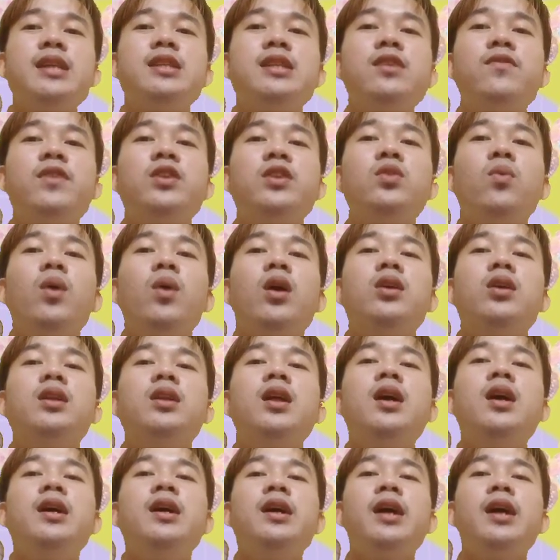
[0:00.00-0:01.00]
the
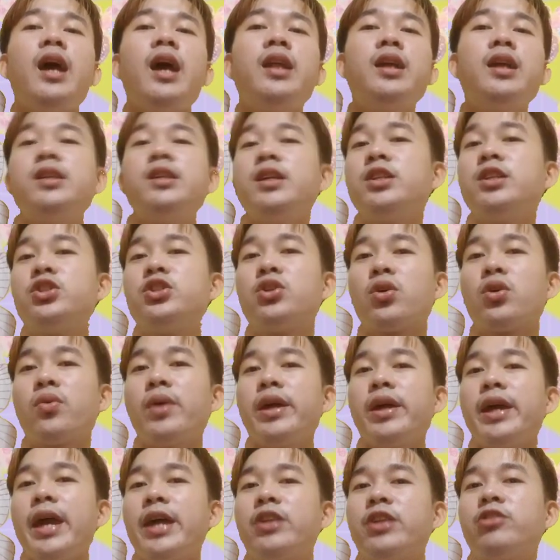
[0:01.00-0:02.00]
individual in an
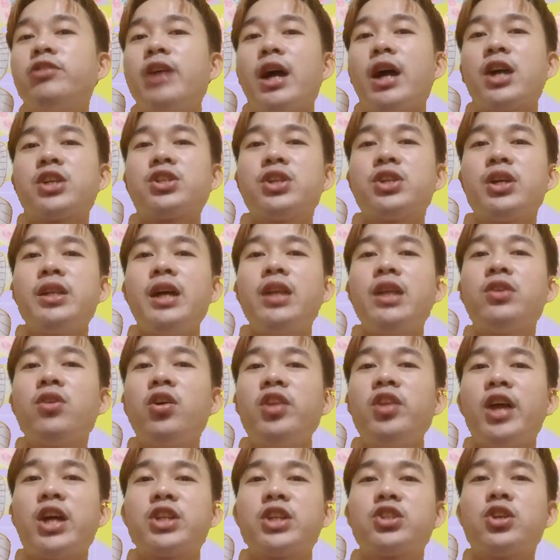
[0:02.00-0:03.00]
enduring interaction
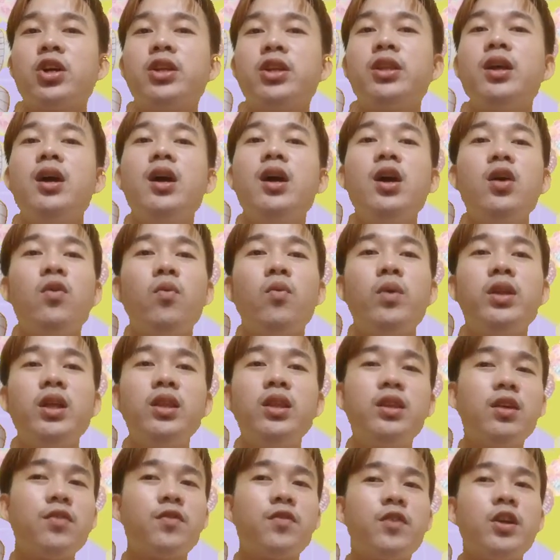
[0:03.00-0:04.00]
and connection
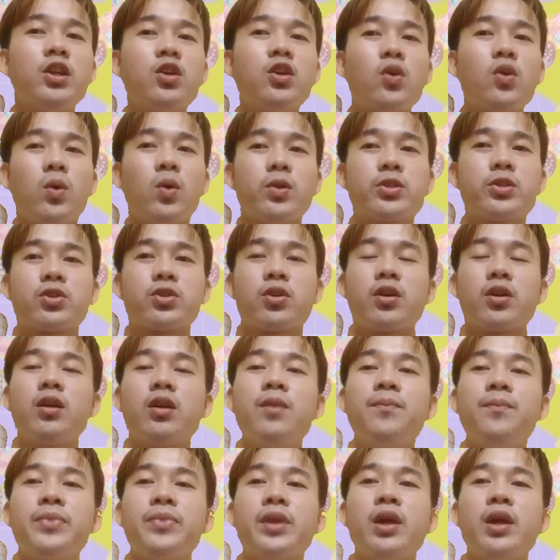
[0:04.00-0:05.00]
with a different
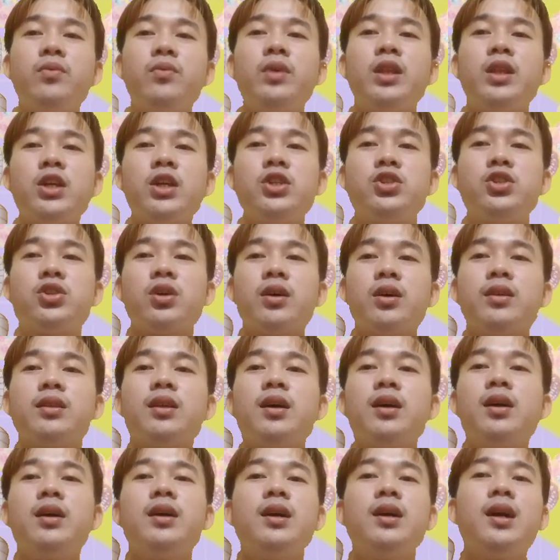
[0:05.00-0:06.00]
culture,
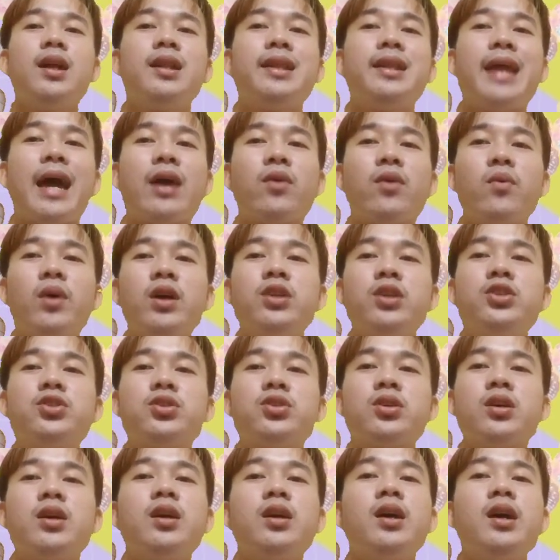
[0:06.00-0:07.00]
religion,
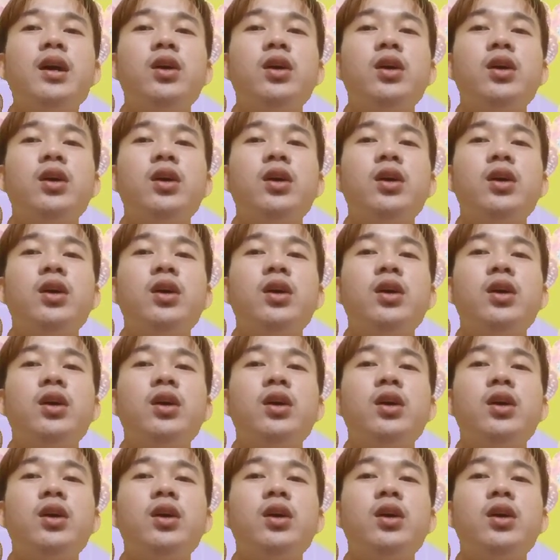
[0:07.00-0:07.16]
language,